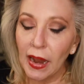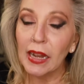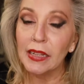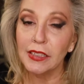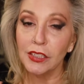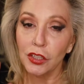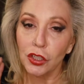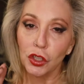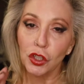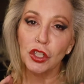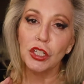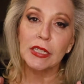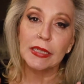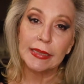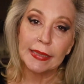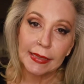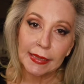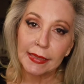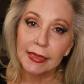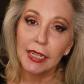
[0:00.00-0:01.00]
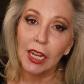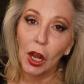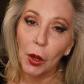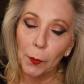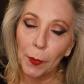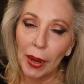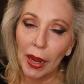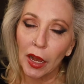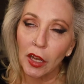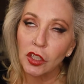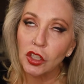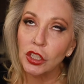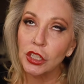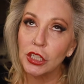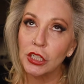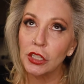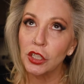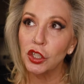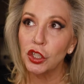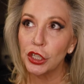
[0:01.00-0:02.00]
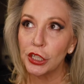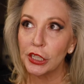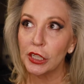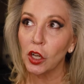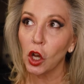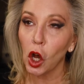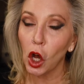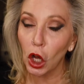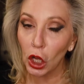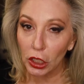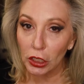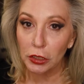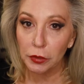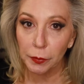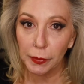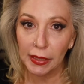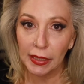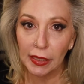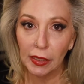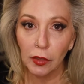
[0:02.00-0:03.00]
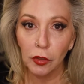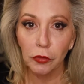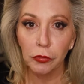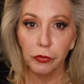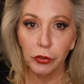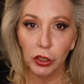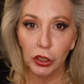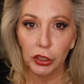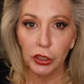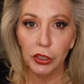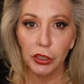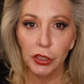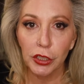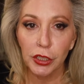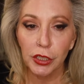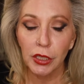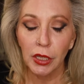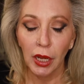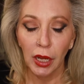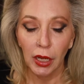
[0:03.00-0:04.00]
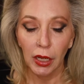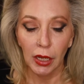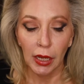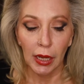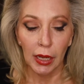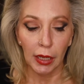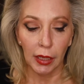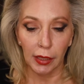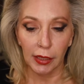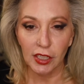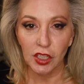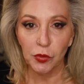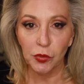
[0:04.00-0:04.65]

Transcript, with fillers: The surgeon did come out. She she called me first and I